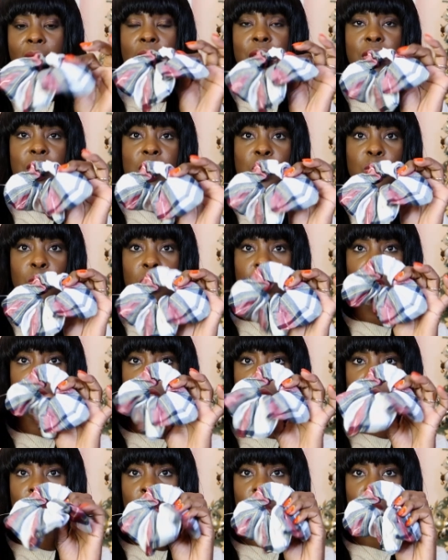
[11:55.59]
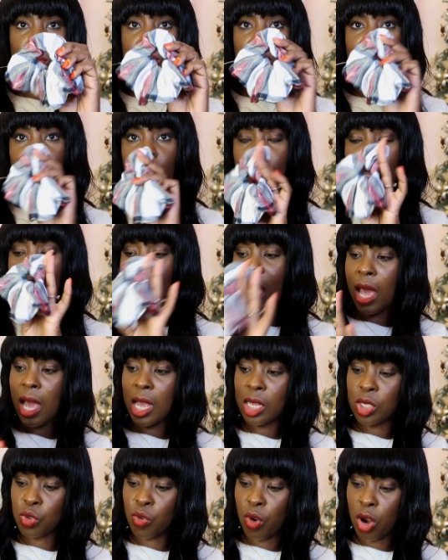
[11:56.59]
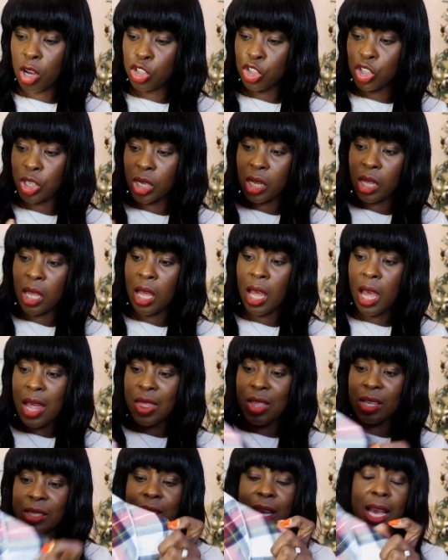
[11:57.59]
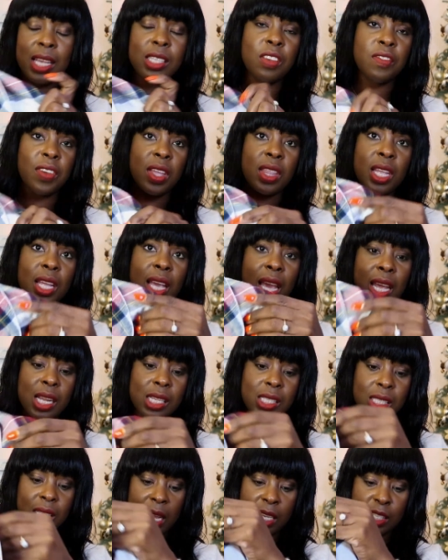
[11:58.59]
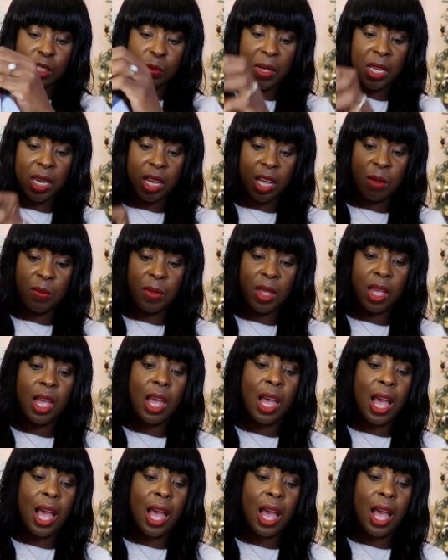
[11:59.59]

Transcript: and this one also comes like with a hair scrunchie the size of it they're getting a size medium